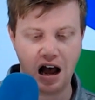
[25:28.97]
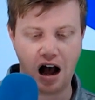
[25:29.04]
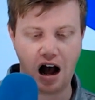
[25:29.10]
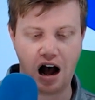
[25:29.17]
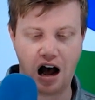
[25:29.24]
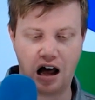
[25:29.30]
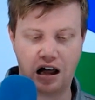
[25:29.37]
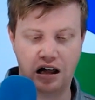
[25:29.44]

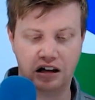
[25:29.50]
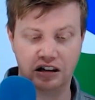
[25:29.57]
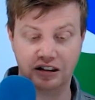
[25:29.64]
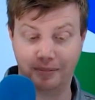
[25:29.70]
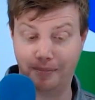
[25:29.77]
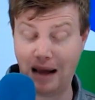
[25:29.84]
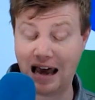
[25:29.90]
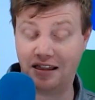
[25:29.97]
Uh,
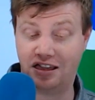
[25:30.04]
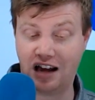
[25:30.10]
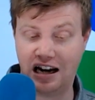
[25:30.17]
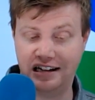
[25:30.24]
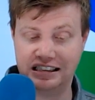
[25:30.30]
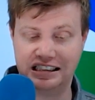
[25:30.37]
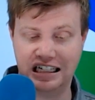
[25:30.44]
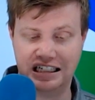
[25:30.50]
Matt
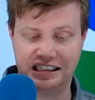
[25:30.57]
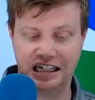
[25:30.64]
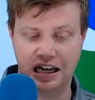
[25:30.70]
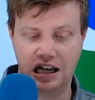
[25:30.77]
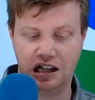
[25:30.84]
Thinas says,